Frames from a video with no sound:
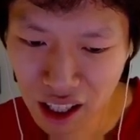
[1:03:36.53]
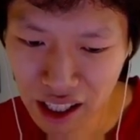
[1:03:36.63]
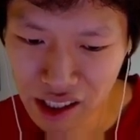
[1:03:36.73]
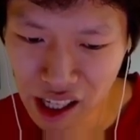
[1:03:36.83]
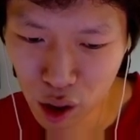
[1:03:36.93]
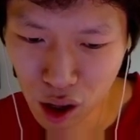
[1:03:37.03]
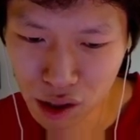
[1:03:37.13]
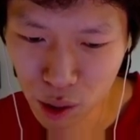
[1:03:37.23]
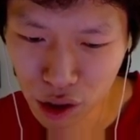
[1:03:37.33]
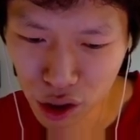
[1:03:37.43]
is
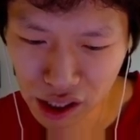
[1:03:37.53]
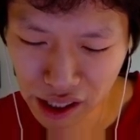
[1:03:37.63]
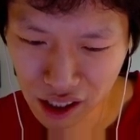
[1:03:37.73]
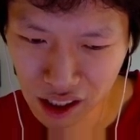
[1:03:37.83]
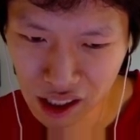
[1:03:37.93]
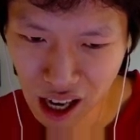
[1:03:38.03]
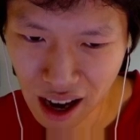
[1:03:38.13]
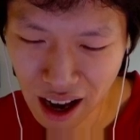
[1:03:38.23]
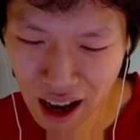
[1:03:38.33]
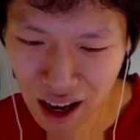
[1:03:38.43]
also interesting because
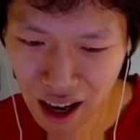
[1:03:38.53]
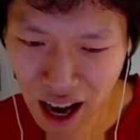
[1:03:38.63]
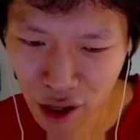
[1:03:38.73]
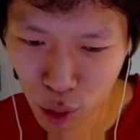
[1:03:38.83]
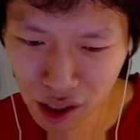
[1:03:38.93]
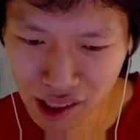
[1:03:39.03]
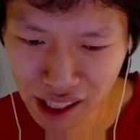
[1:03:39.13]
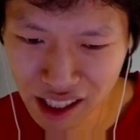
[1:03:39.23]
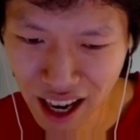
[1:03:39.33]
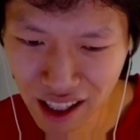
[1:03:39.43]
I noticed
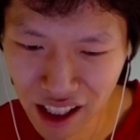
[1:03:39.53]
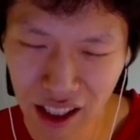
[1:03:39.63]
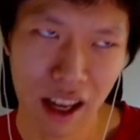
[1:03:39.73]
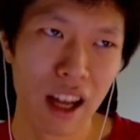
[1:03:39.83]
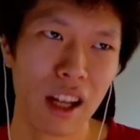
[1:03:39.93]
like Techie,